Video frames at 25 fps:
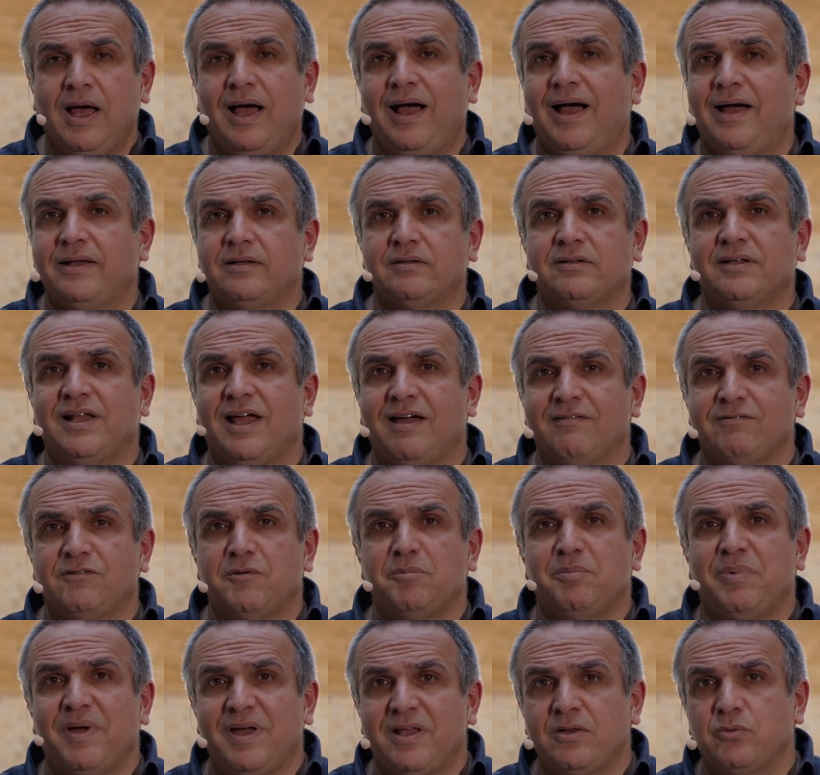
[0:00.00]
I don't have
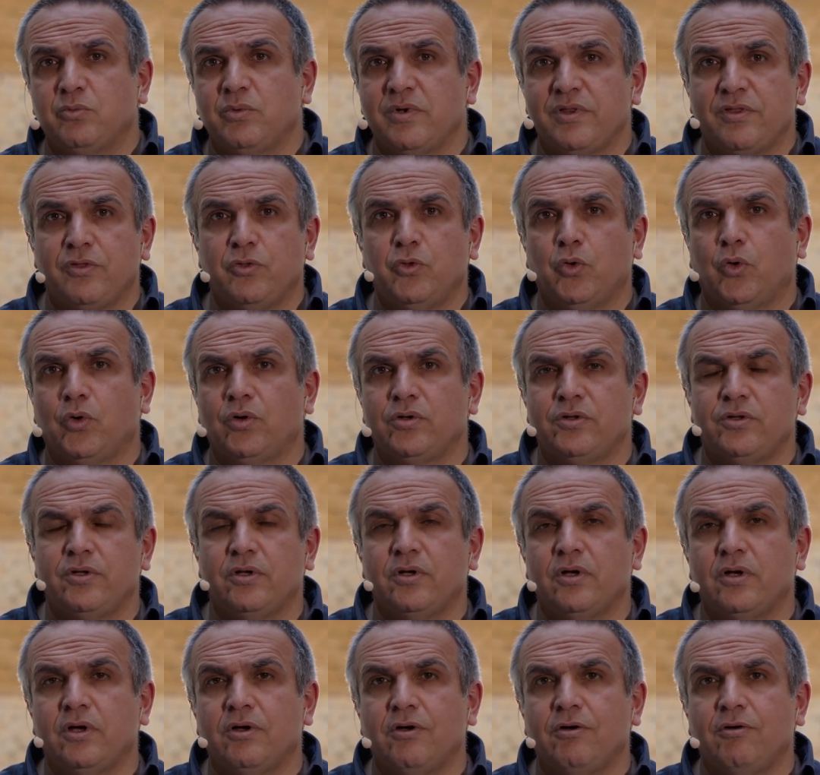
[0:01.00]
the bandwidth nor
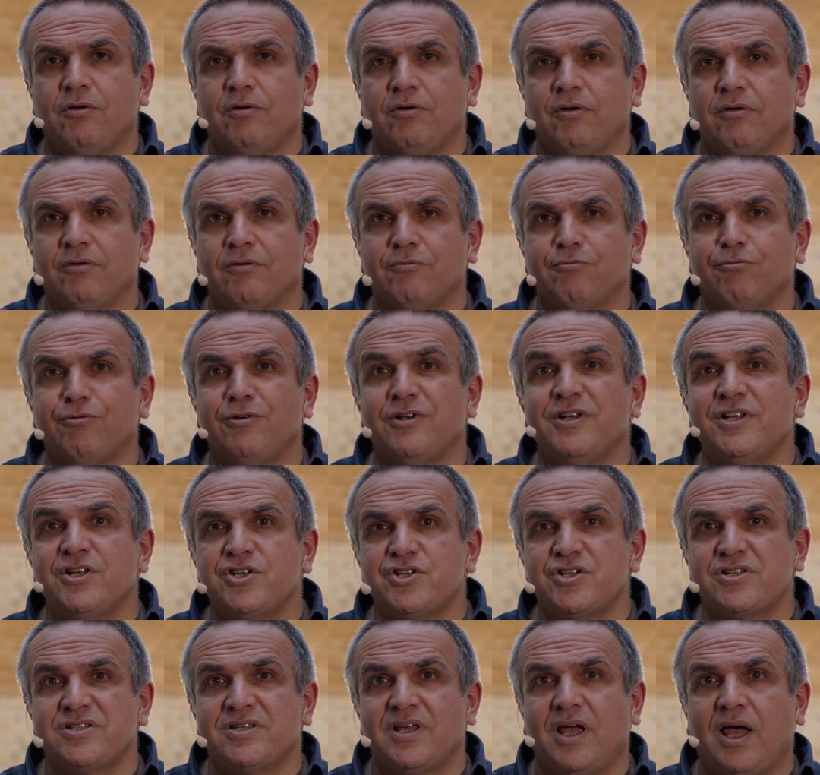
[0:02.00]
the
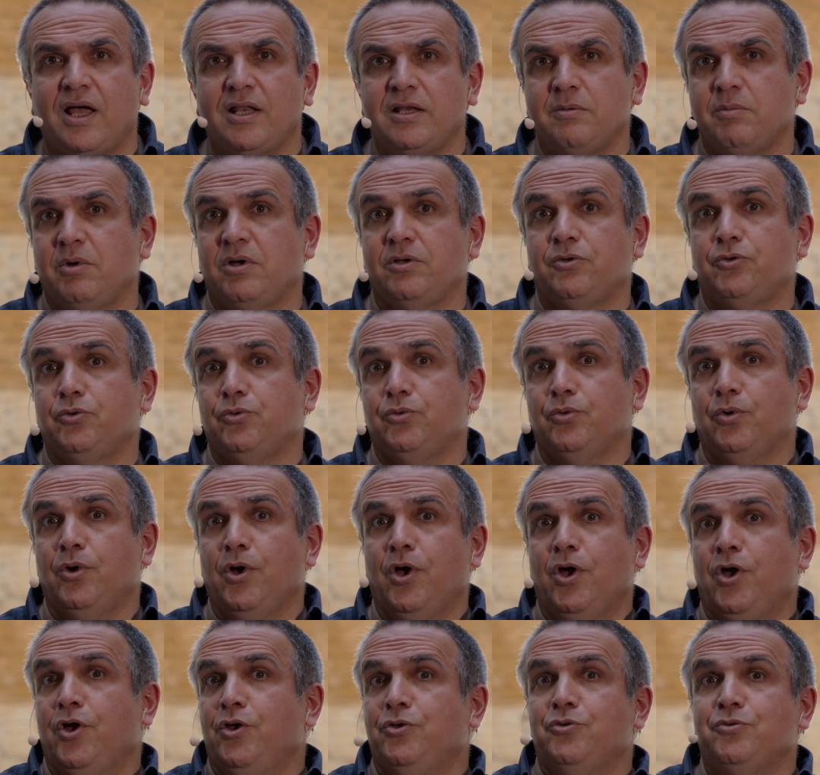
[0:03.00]
religious anima to
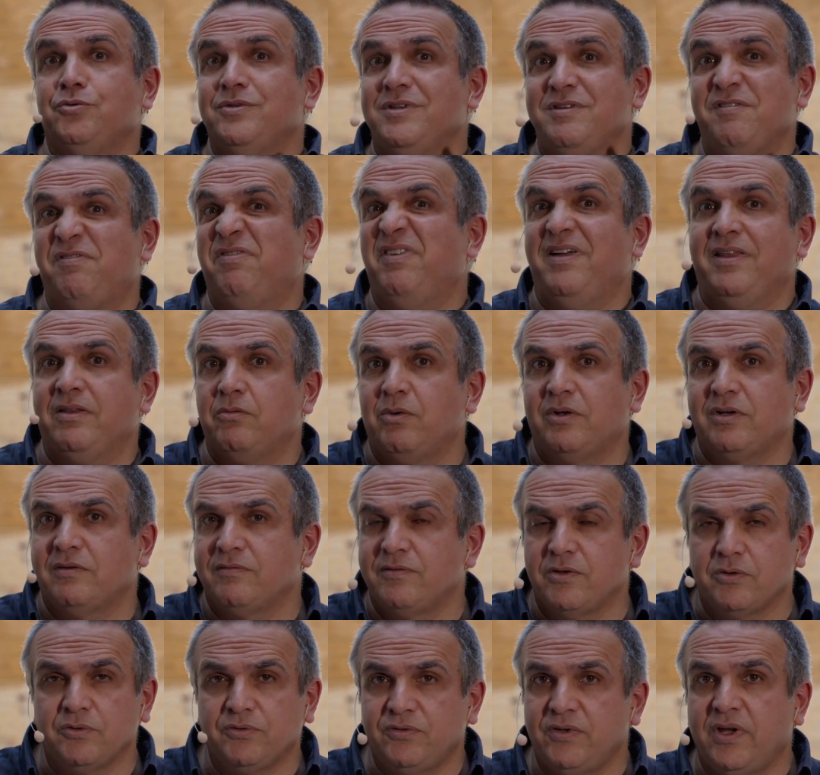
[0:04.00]
defend one
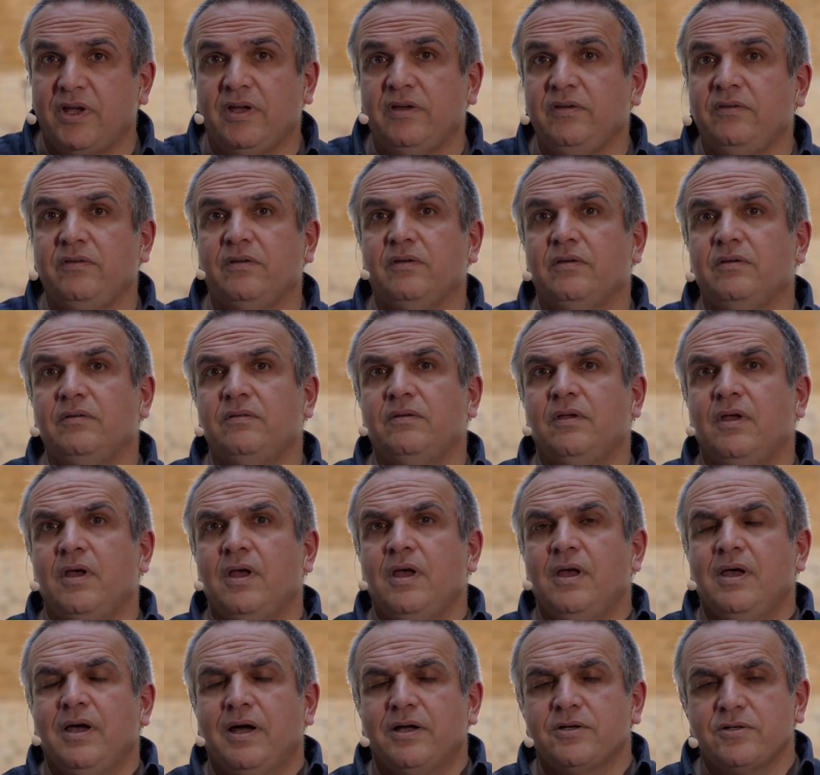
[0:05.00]
of those cases.
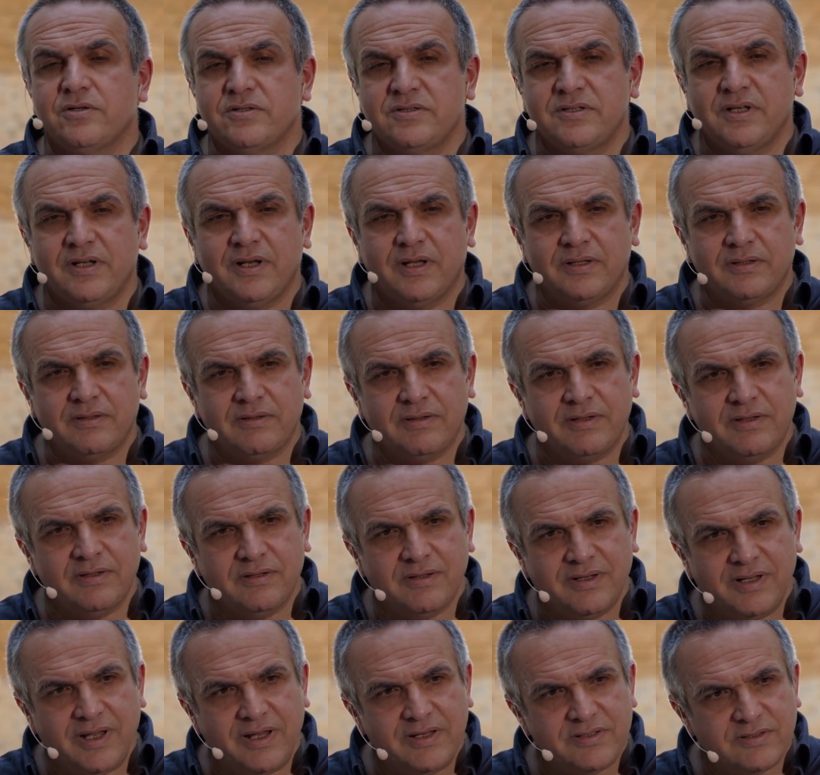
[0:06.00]
I just say that in
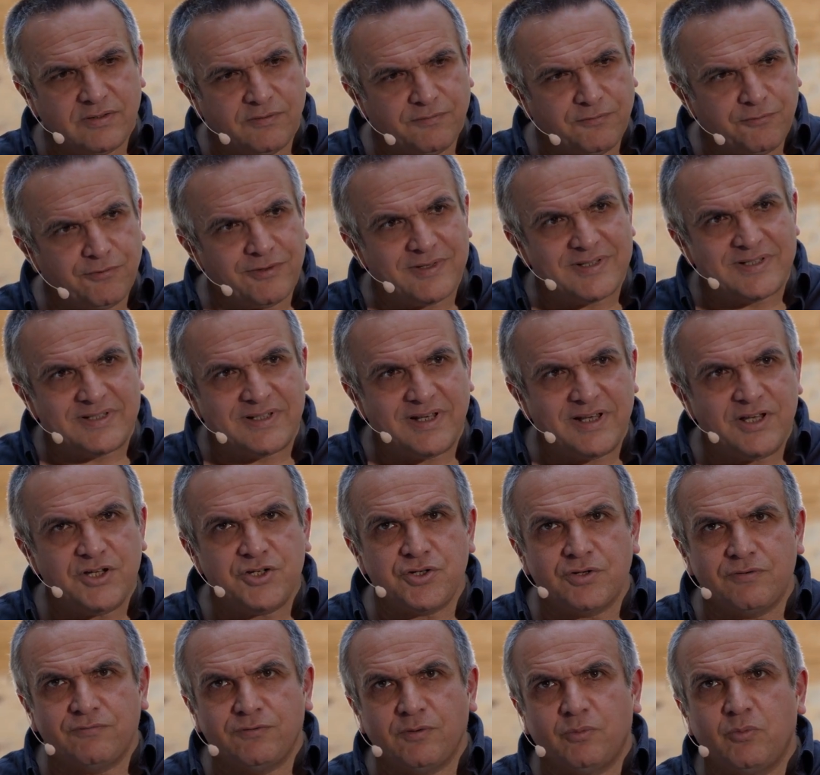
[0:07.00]
the case of
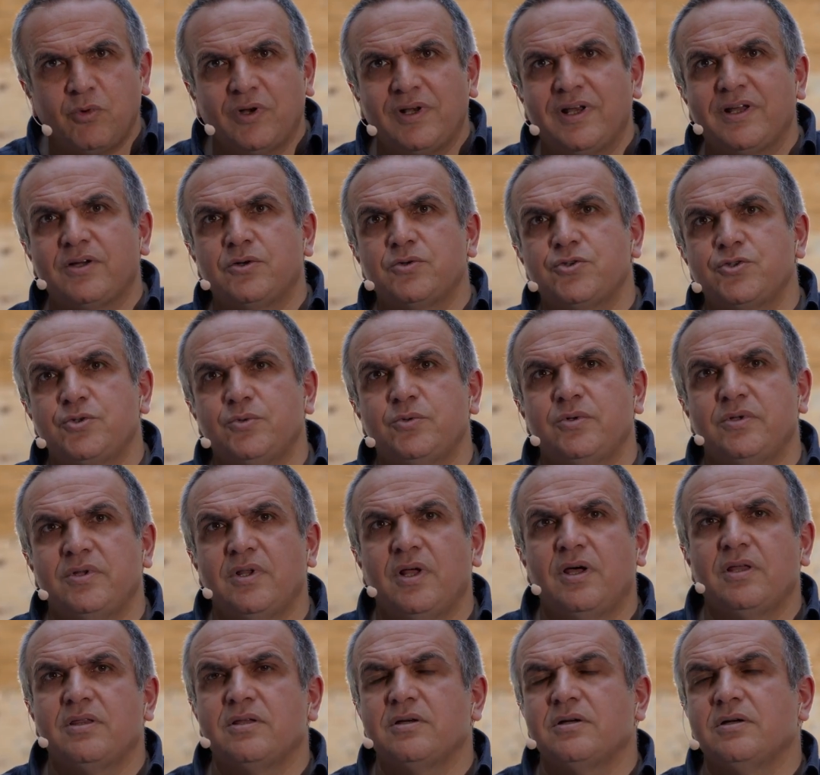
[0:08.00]
translation from one language to
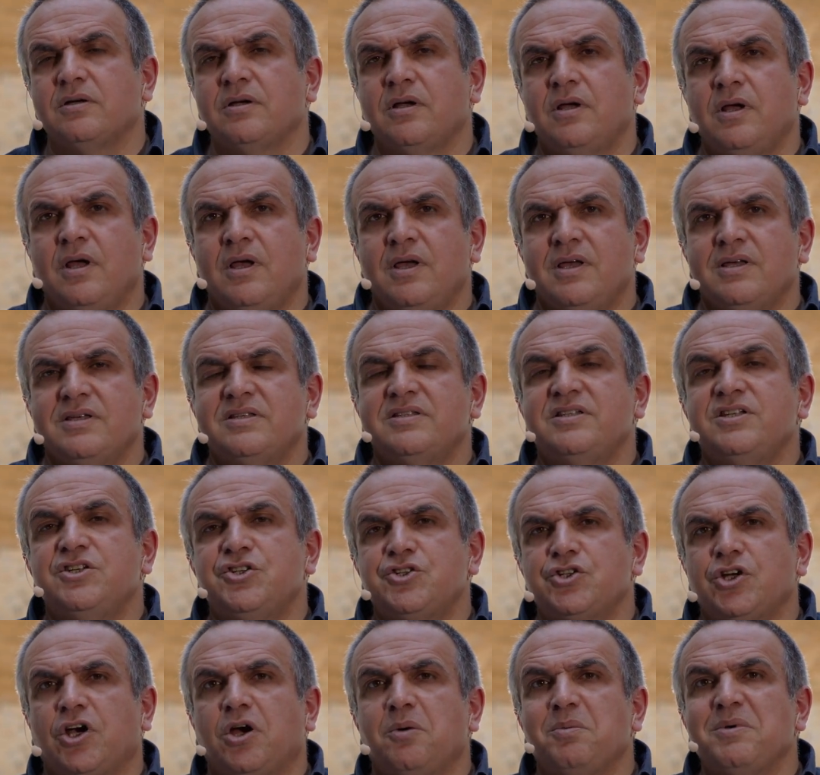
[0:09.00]
another, C#
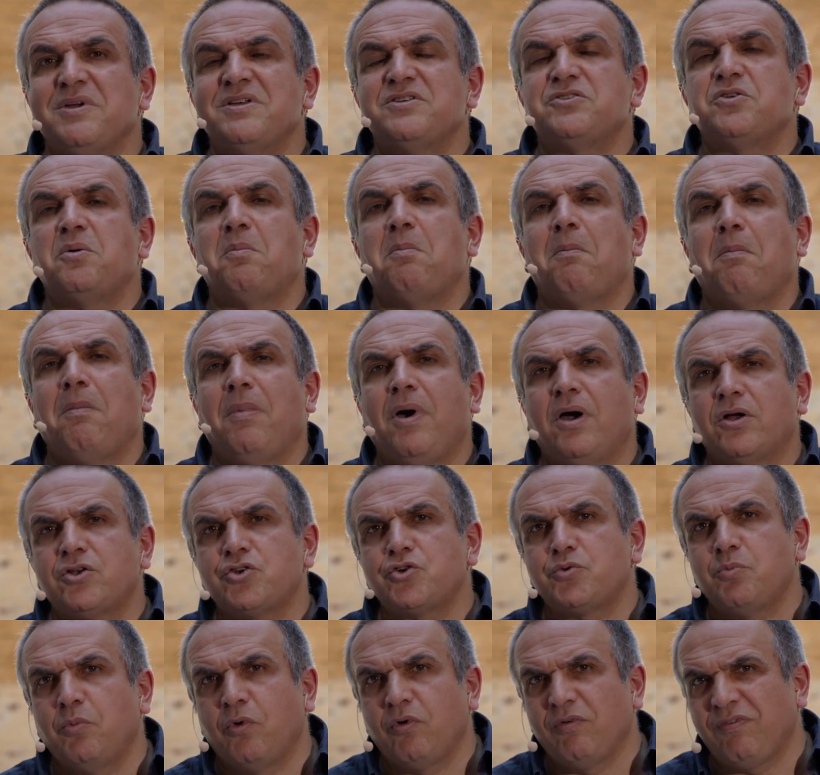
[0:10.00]
is a
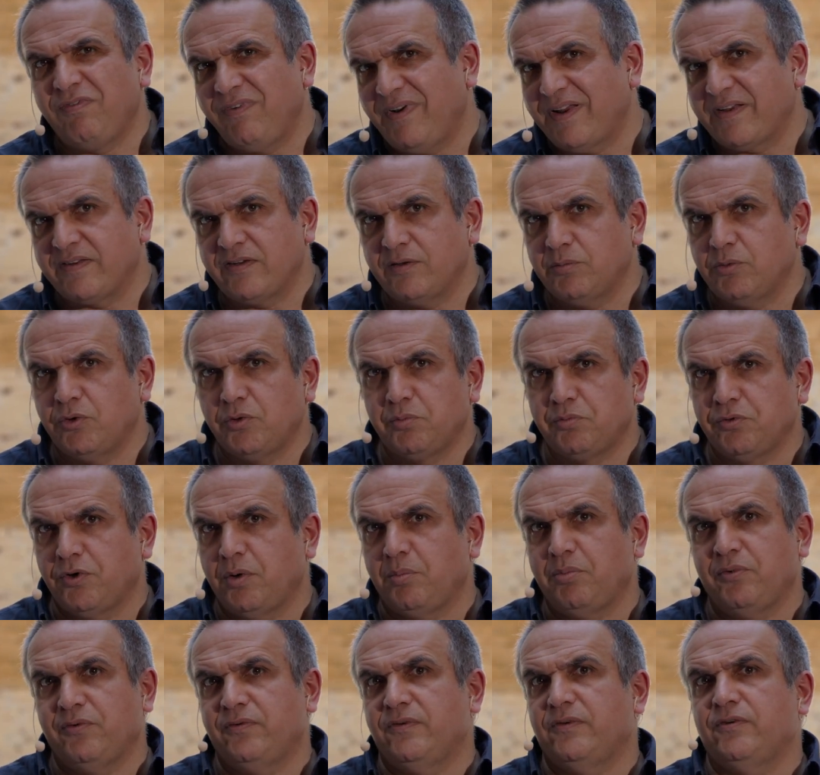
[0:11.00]
much more flexible
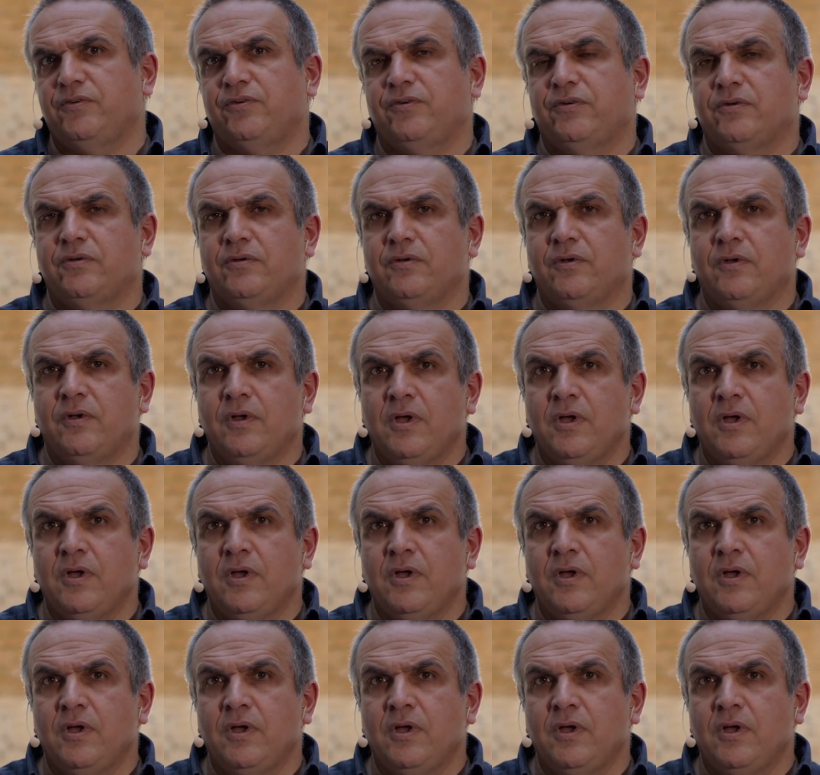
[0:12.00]
proposition.